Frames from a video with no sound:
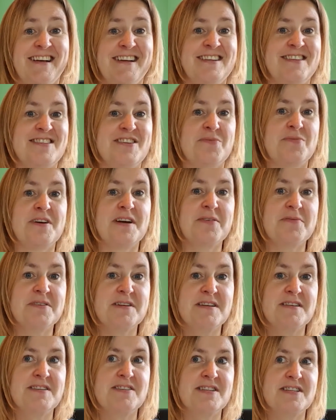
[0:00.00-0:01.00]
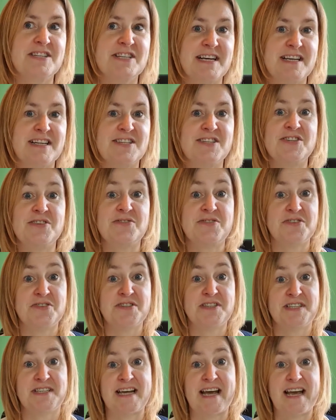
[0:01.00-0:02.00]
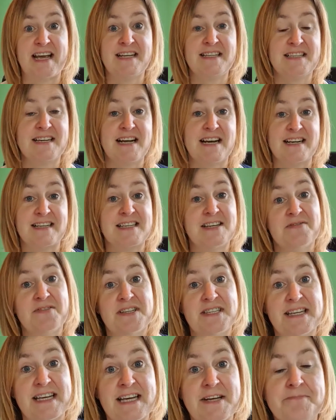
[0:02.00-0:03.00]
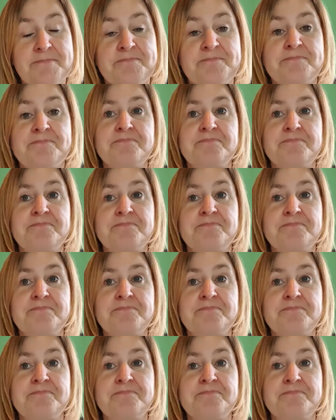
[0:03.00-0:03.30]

So what I would suggest you do today as an activity